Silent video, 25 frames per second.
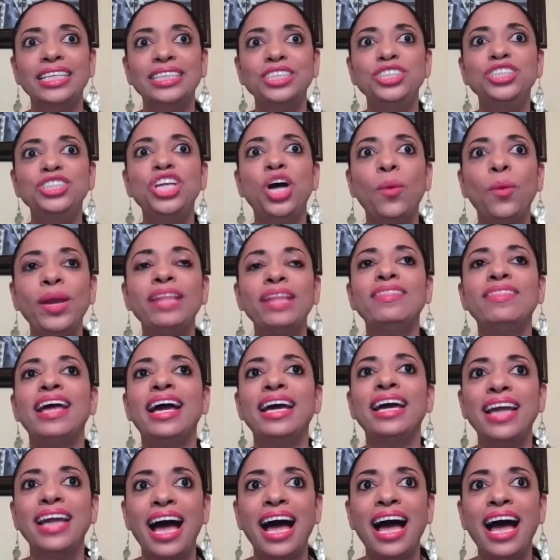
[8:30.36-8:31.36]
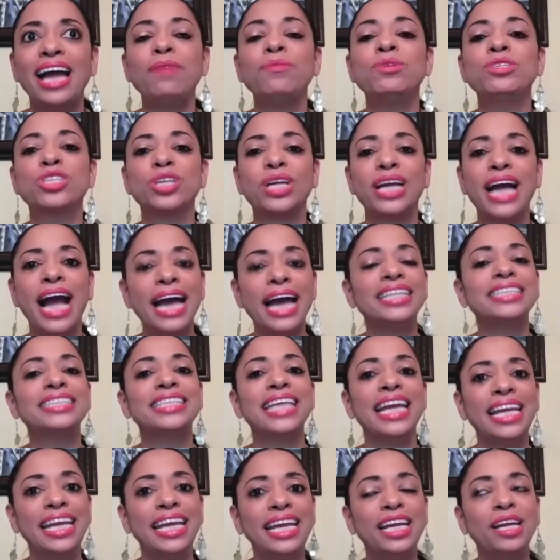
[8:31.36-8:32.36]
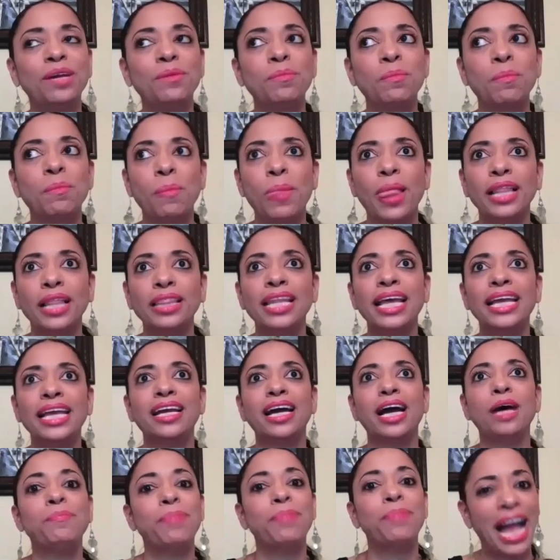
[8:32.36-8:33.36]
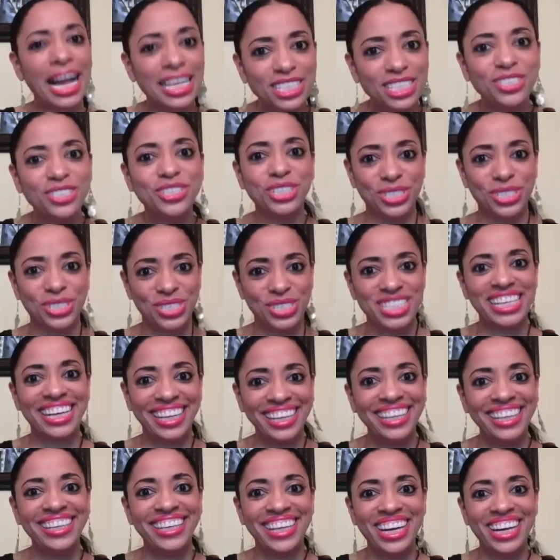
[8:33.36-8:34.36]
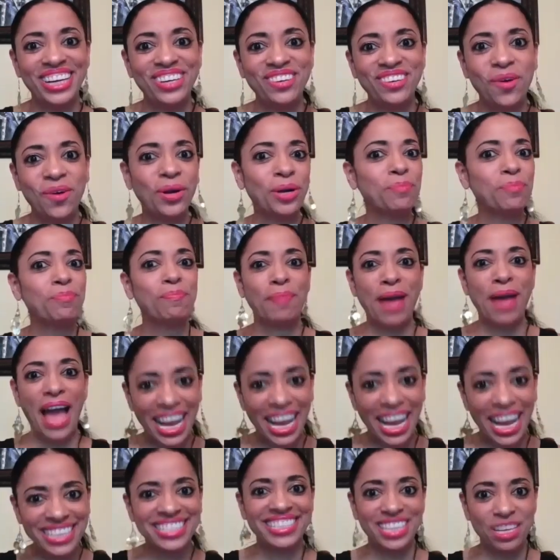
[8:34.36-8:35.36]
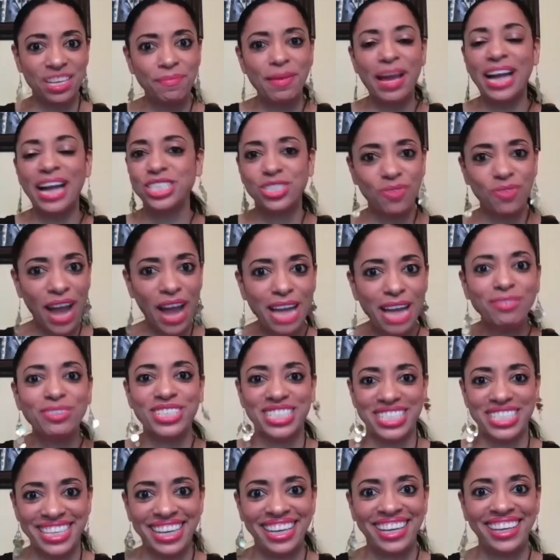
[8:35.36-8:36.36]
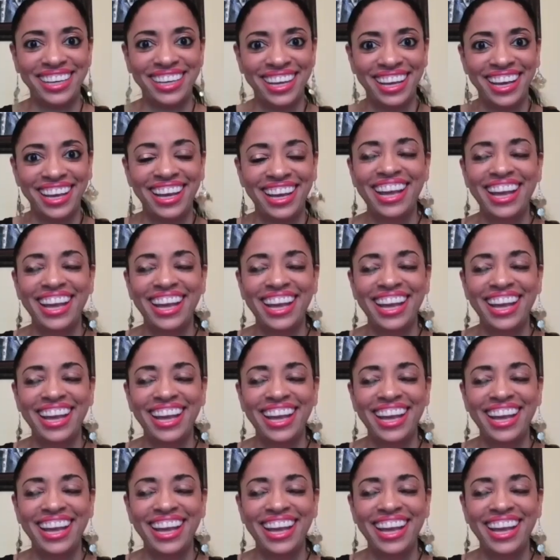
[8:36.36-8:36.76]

knowing that I was kind of taking like a passenger seat, you know, or a back seat, back driver's seat,